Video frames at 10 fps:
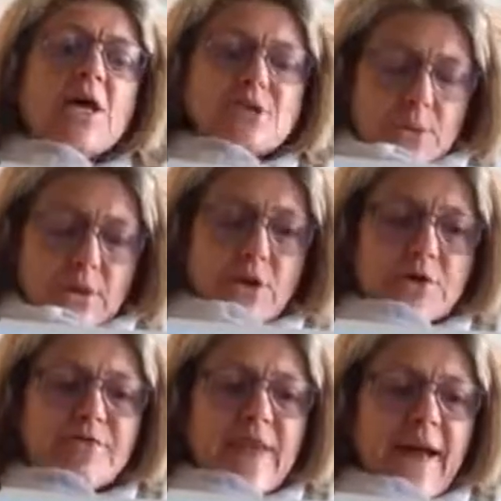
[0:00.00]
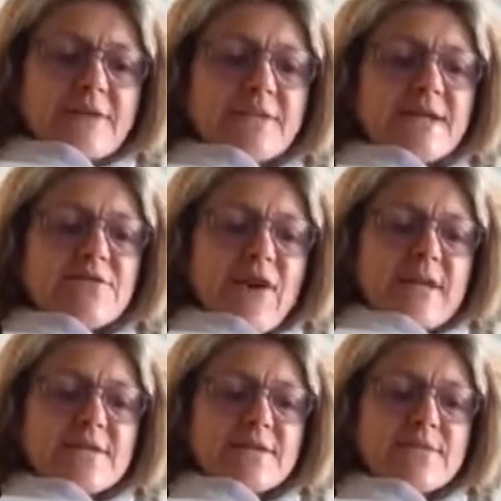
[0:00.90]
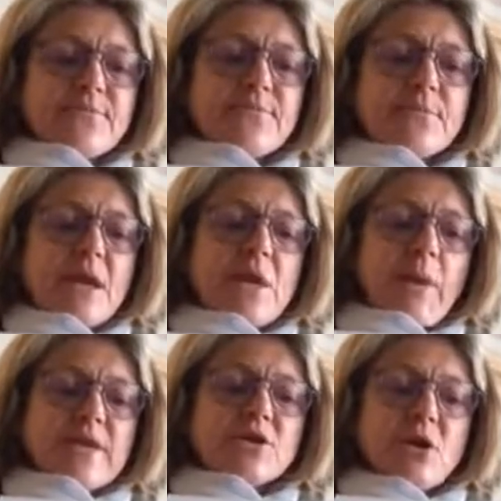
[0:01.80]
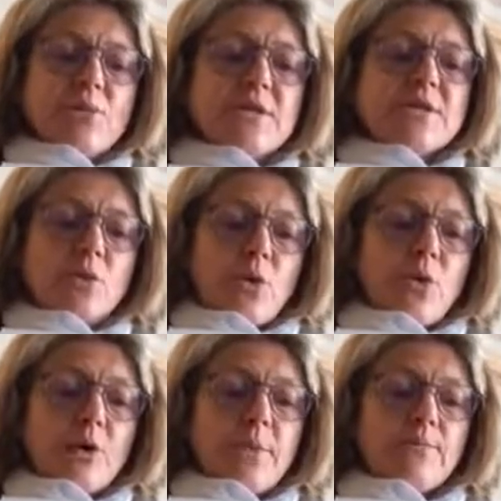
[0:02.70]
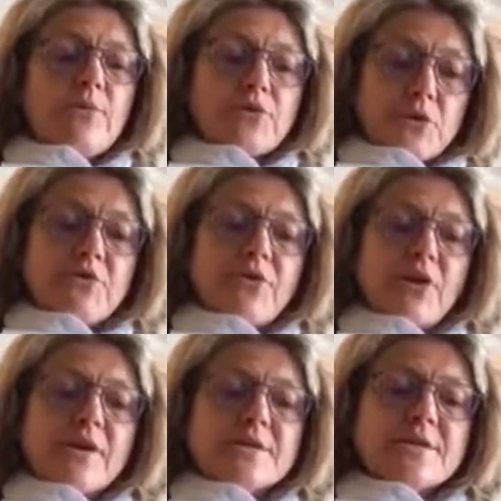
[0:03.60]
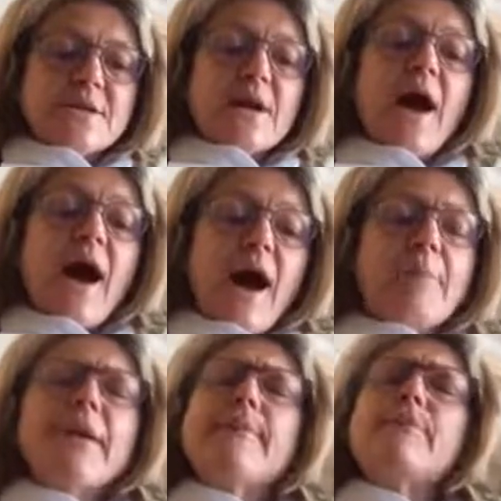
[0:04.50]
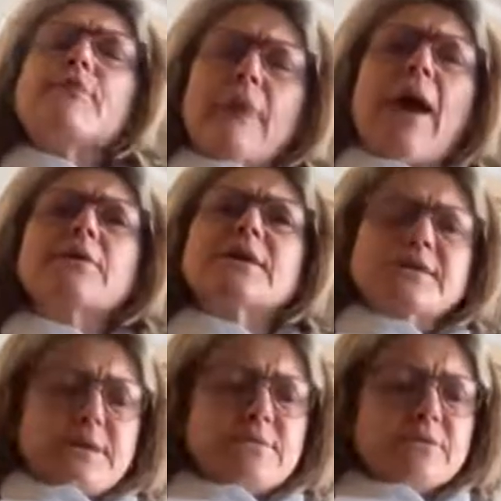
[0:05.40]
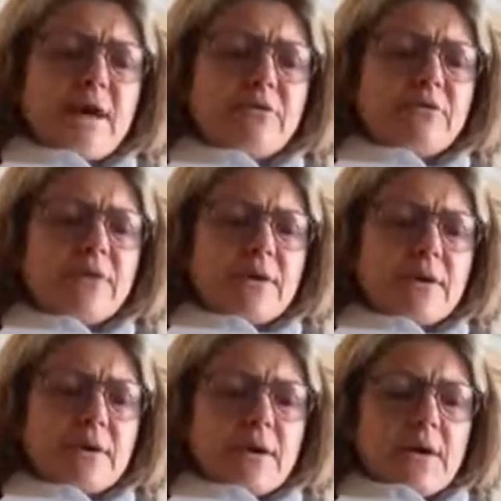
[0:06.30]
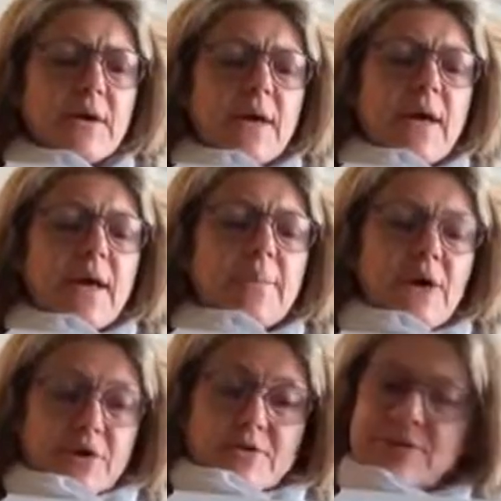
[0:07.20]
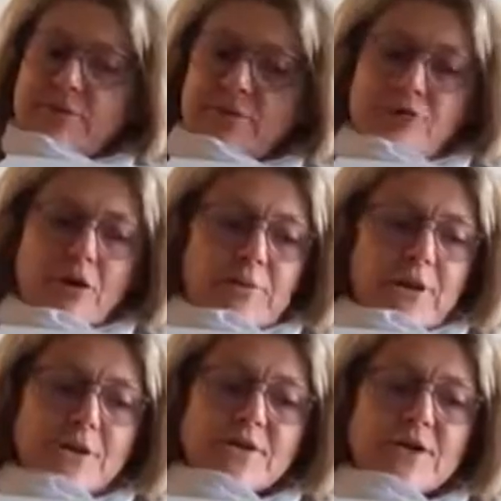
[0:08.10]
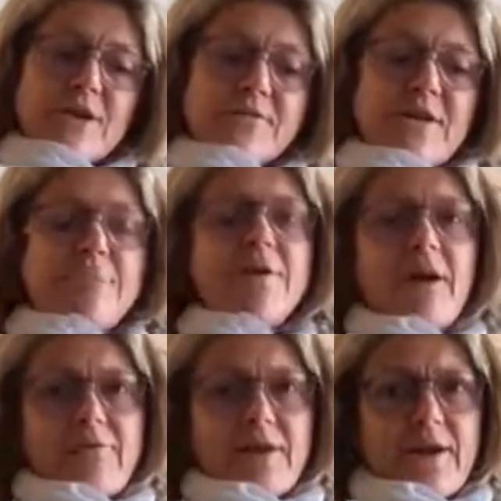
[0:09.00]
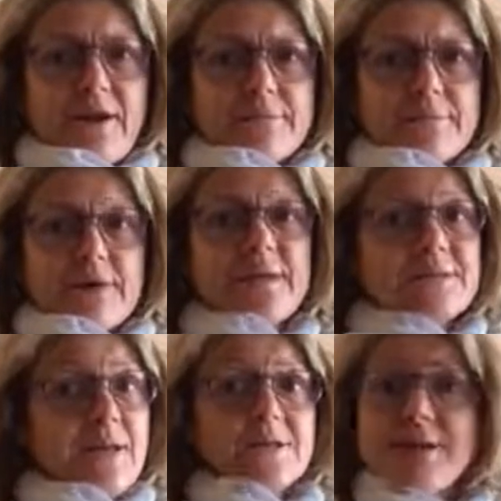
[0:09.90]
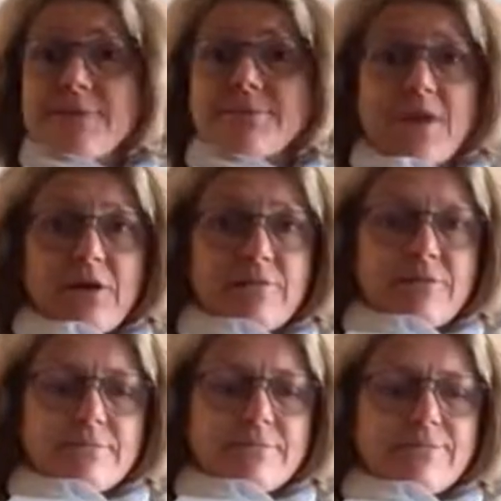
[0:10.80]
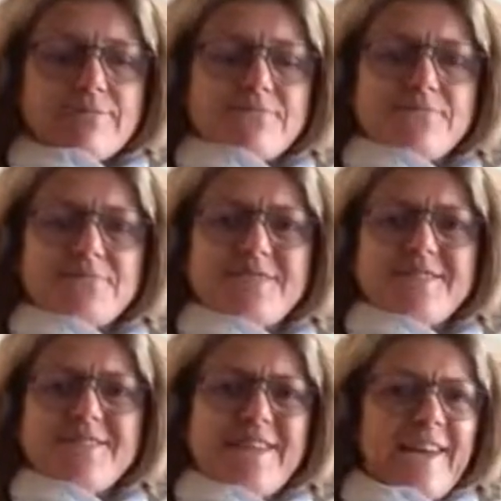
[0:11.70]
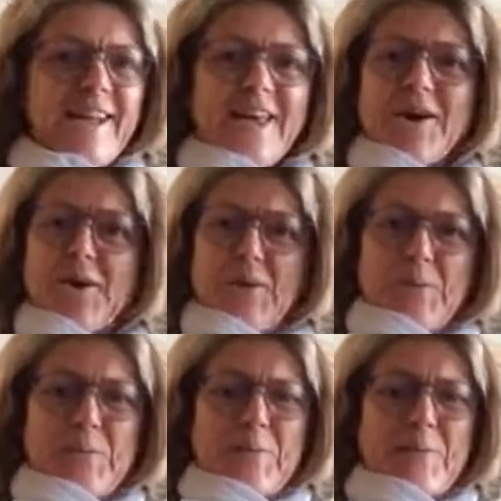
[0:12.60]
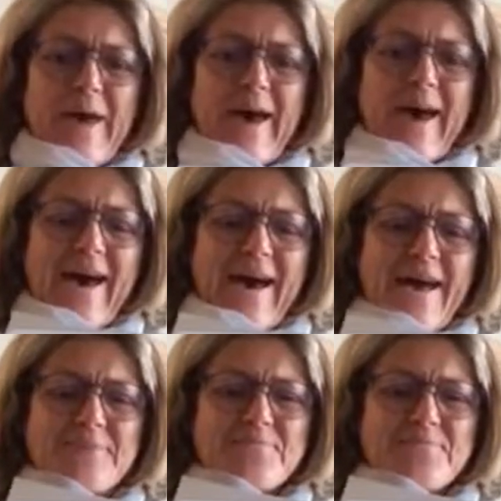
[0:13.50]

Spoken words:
So with a nod of thanks to his friends, he went on with his walk through the forest, humming proudly to himself. But Christopher Robin looked after him lovingly and said to himself, "Silly old bear."